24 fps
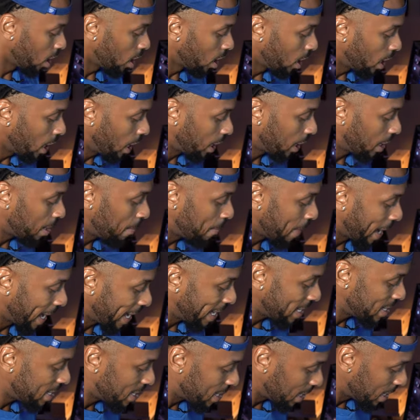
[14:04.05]
hit
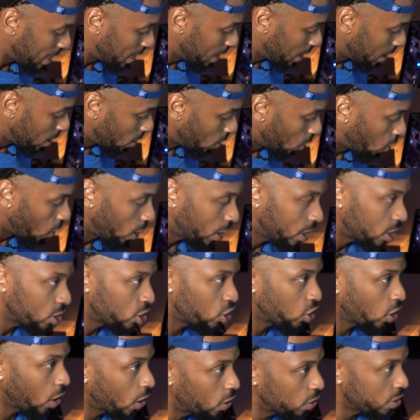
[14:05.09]
Command C or
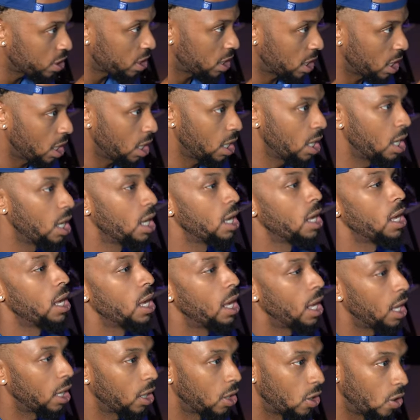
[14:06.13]
Control C,
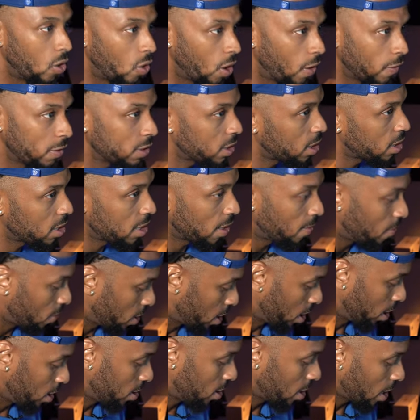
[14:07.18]
go over to
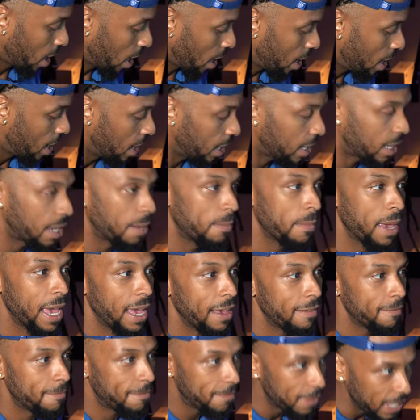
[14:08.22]
somewhere else and hit
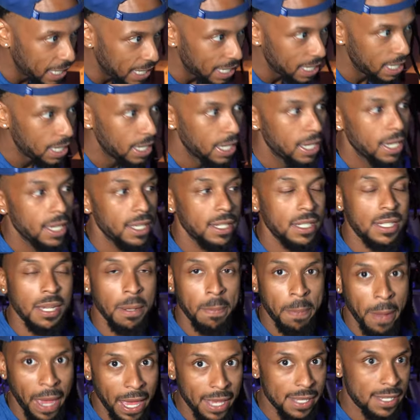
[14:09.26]
Command V to
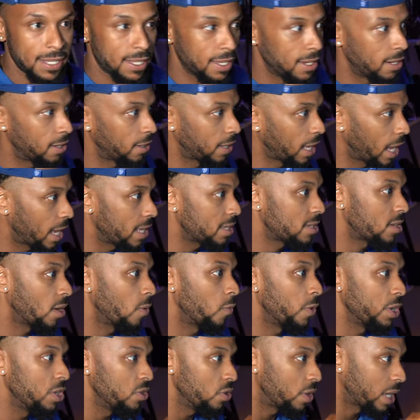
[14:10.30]
paste it, okay? So
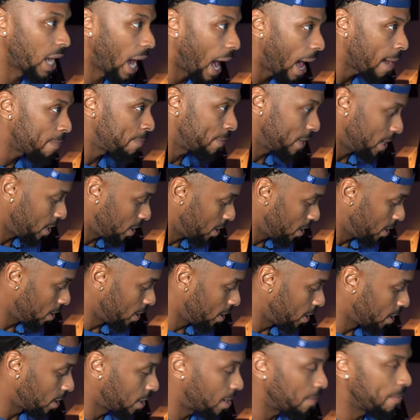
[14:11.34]
when you copy,
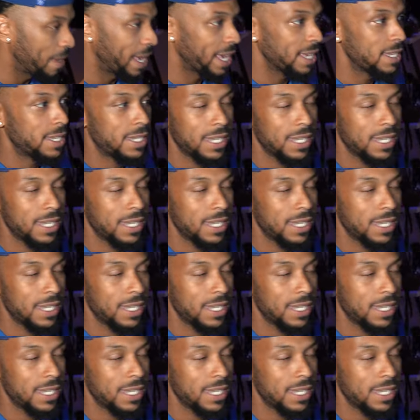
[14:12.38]
Command